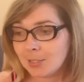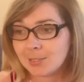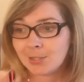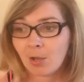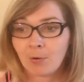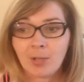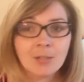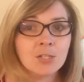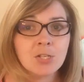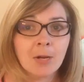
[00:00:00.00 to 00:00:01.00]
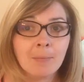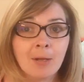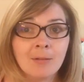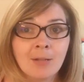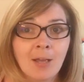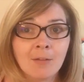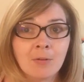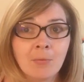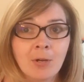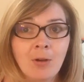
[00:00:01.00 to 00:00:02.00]
So hit the share button. Let
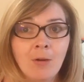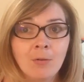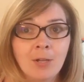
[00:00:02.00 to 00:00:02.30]
everyone know